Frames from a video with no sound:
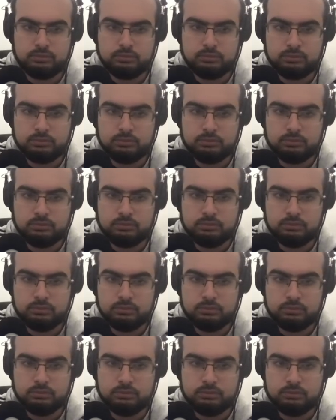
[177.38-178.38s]

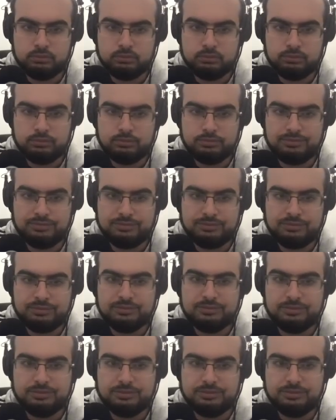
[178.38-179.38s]

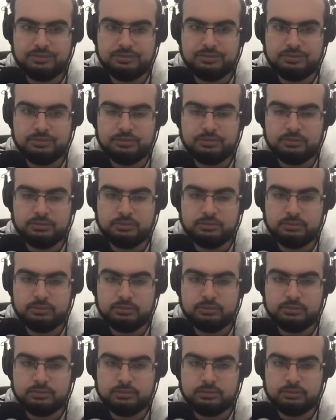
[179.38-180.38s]

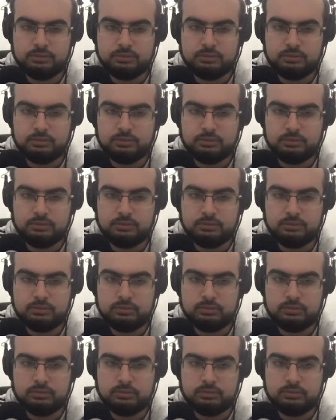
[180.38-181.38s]

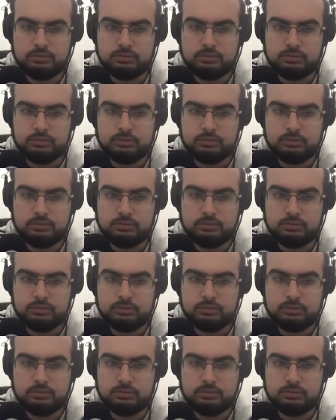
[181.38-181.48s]
[no speech]